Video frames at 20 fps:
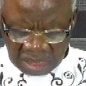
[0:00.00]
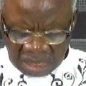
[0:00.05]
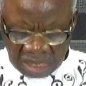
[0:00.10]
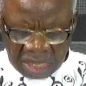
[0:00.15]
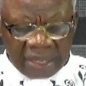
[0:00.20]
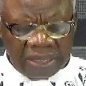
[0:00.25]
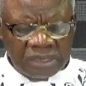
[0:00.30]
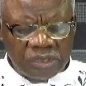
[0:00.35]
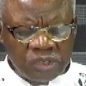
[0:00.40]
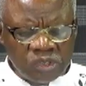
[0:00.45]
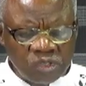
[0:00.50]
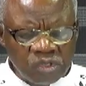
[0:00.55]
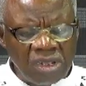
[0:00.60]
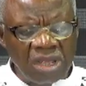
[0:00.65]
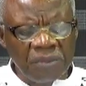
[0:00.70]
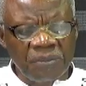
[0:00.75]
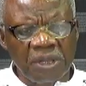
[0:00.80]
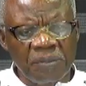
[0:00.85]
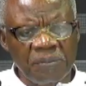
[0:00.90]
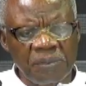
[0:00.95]

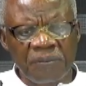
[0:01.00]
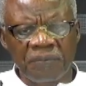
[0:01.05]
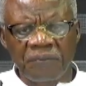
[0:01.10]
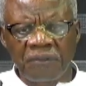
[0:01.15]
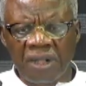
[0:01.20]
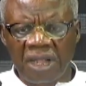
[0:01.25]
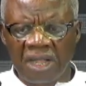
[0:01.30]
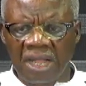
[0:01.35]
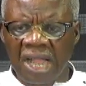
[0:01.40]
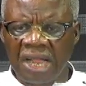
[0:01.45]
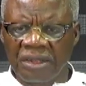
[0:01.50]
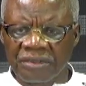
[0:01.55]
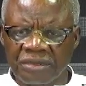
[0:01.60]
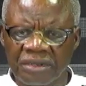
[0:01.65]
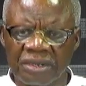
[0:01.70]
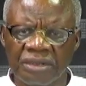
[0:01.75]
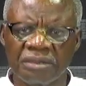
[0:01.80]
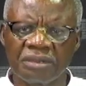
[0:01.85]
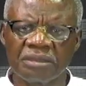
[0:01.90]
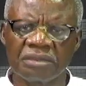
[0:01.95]
esua bi bi fa
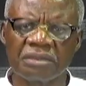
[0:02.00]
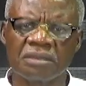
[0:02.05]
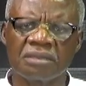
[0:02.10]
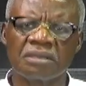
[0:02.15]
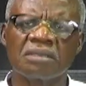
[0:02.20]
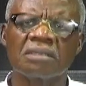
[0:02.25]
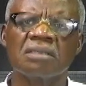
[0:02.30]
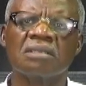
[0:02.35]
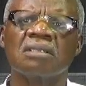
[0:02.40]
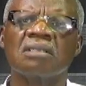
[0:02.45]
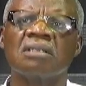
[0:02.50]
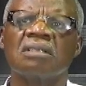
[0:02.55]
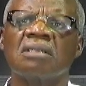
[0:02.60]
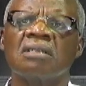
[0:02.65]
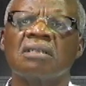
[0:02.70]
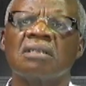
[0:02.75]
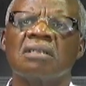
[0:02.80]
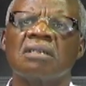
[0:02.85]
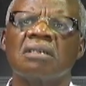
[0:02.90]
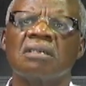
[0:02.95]
adwene ho
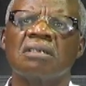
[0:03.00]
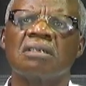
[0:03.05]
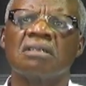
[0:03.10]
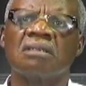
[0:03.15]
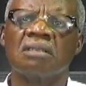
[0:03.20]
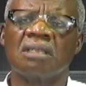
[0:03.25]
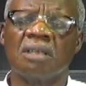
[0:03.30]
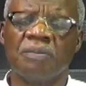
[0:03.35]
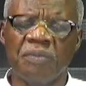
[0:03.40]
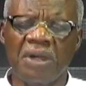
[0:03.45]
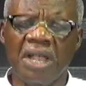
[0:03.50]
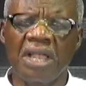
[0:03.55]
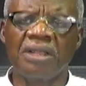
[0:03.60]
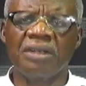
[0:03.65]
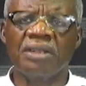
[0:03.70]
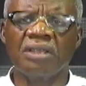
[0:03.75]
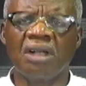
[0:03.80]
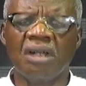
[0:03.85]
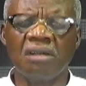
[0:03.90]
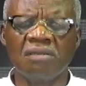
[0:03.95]
the
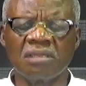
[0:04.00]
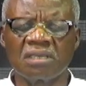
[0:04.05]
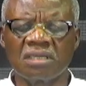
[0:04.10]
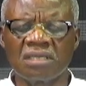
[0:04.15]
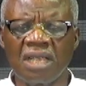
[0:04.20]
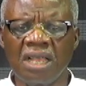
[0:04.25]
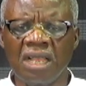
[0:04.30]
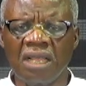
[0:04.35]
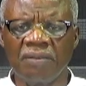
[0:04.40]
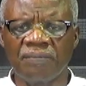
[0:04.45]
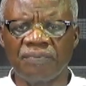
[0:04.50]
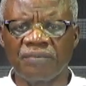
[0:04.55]
mind on se